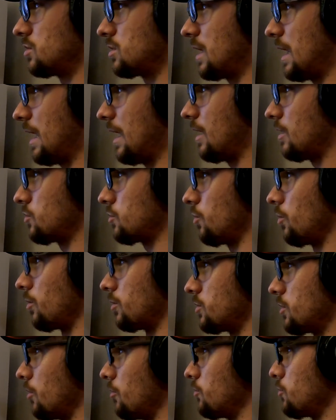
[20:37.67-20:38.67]
can't or
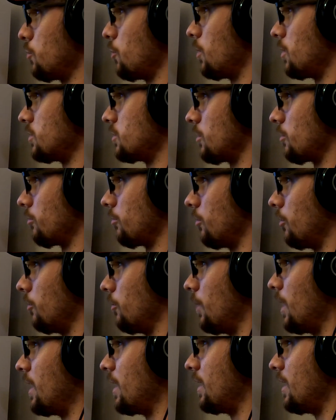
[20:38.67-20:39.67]
don't want to throw
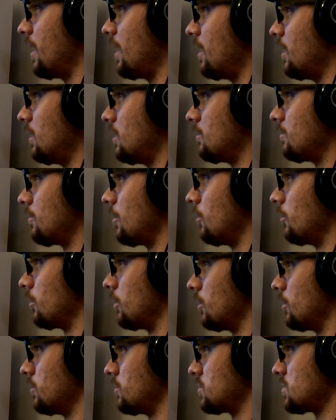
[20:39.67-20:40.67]
away any
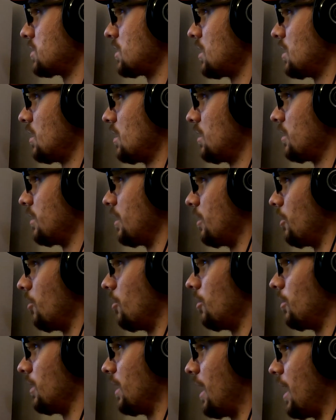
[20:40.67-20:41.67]
photos. They
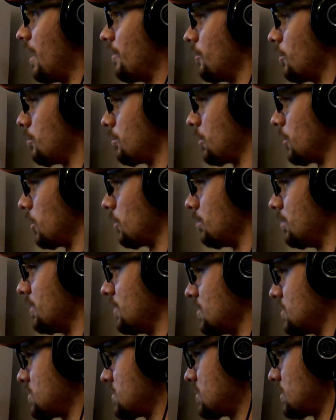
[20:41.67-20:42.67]
all have a
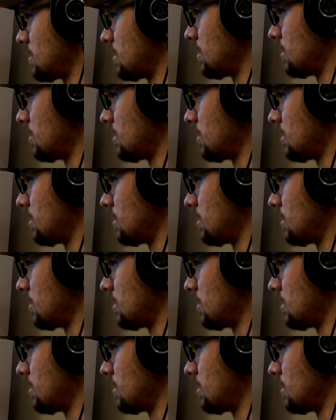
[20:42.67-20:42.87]
purpose,